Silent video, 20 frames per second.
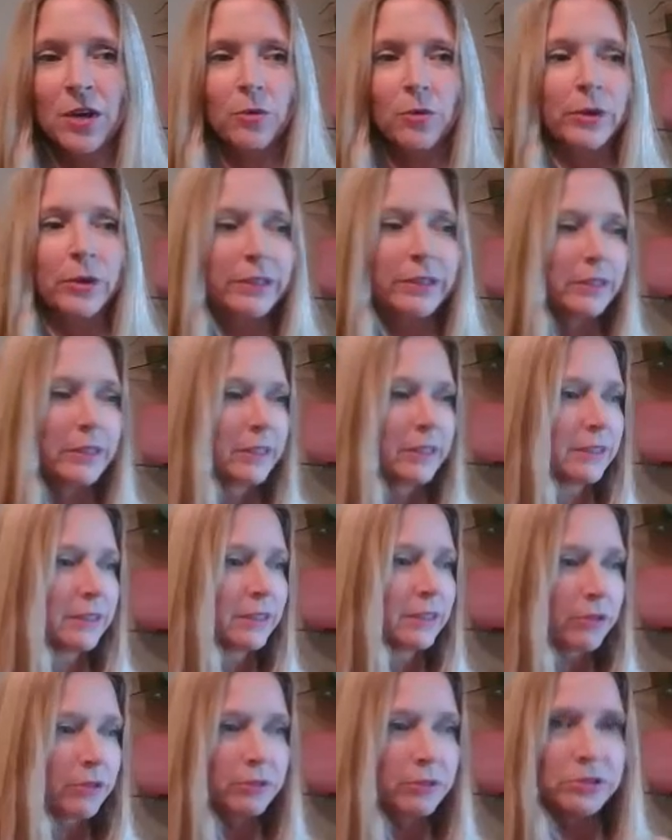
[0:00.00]
it
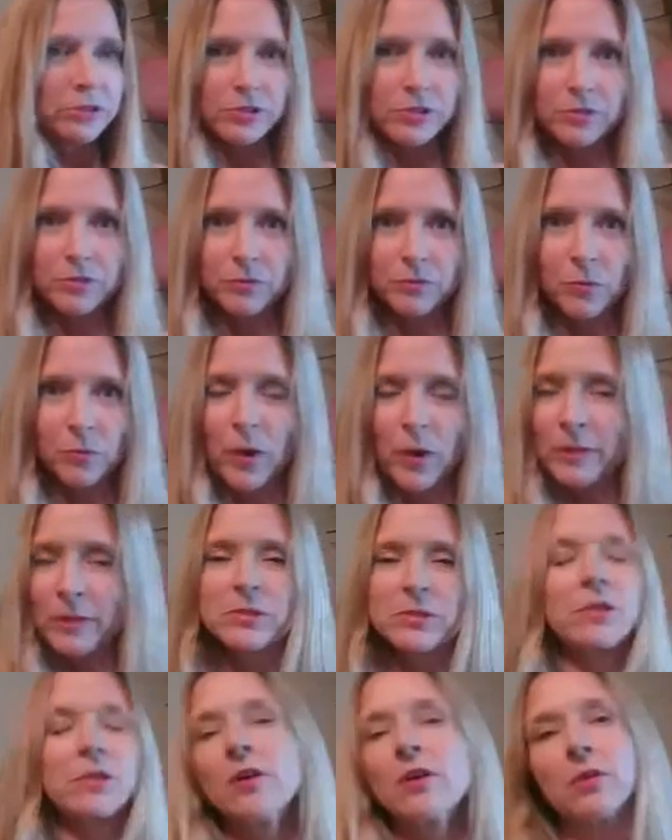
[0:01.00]
literally just
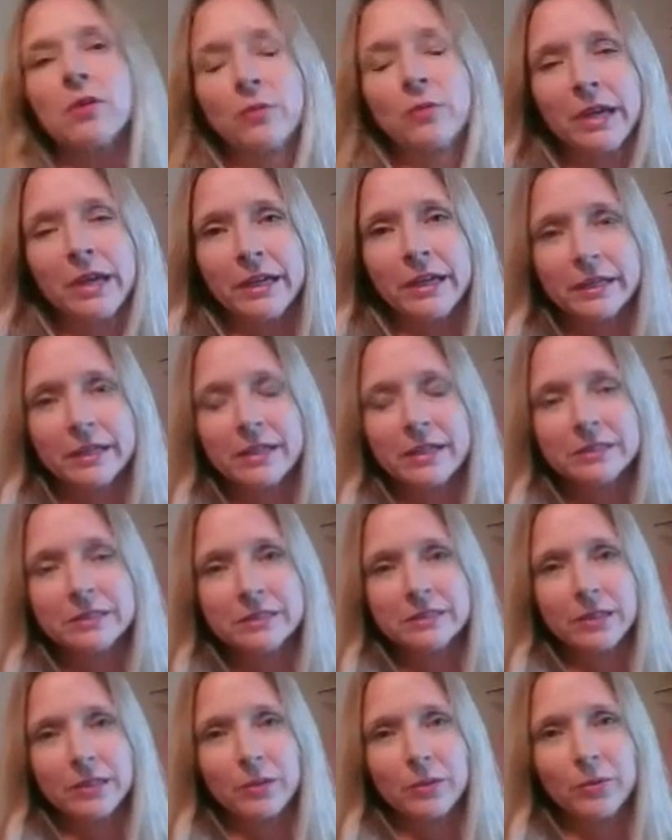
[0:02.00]
wipes it all away. And
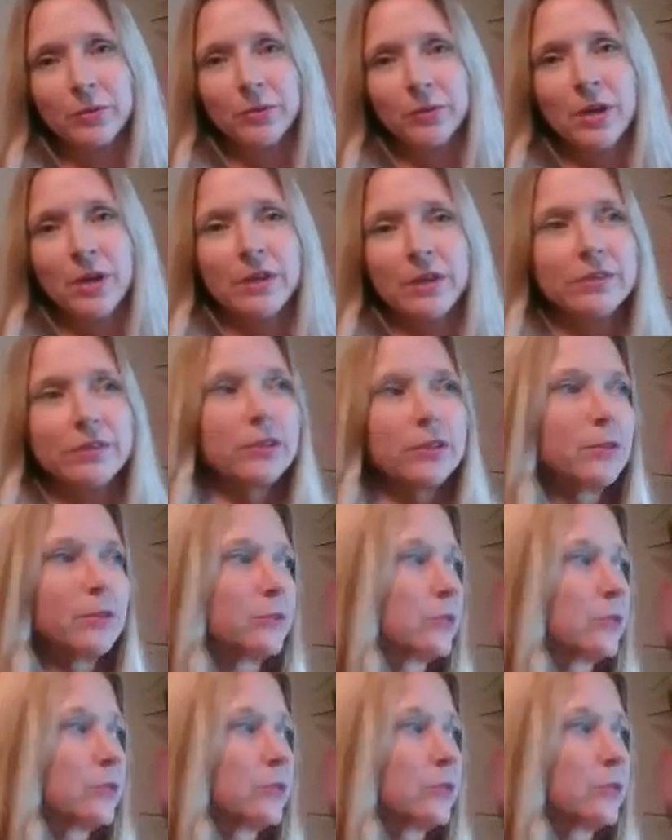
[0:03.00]
so the